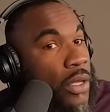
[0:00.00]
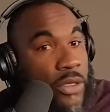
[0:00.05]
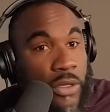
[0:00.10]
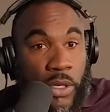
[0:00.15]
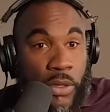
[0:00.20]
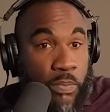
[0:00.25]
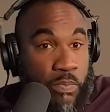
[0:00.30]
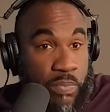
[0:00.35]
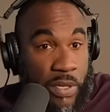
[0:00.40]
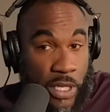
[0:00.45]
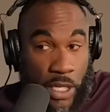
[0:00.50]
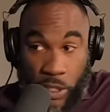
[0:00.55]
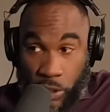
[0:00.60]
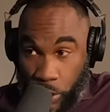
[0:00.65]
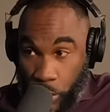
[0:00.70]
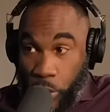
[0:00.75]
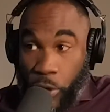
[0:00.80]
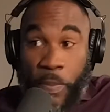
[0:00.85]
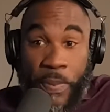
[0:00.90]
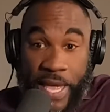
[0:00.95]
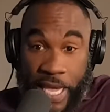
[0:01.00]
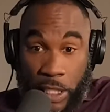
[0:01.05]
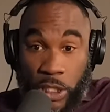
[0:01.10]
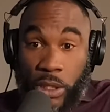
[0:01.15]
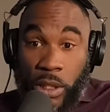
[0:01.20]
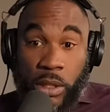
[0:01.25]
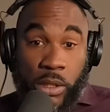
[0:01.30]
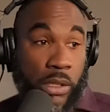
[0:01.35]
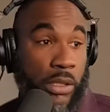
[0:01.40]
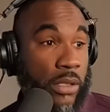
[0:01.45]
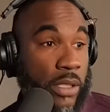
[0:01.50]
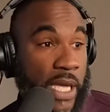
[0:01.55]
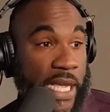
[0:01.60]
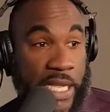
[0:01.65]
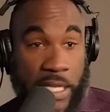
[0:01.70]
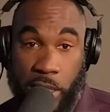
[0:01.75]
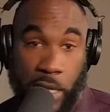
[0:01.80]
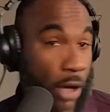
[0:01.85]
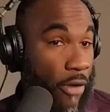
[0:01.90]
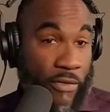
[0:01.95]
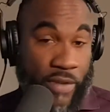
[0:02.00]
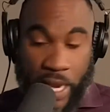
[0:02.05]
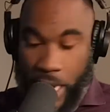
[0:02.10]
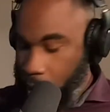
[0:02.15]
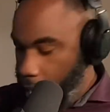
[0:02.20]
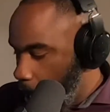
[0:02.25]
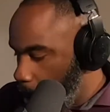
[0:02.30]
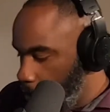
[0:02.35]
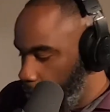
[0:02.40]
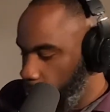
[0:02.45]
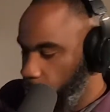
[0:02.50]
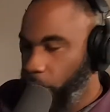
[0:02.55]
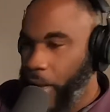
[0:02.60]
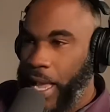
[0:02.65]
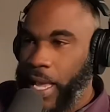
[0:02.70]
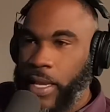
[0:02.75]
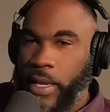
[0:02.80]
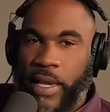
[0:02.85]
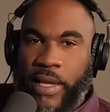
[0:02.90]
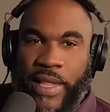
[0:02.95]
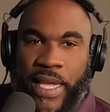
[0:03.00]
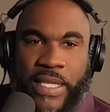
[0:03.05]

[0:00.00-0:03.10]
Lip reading: The 2 pictures and no video, right?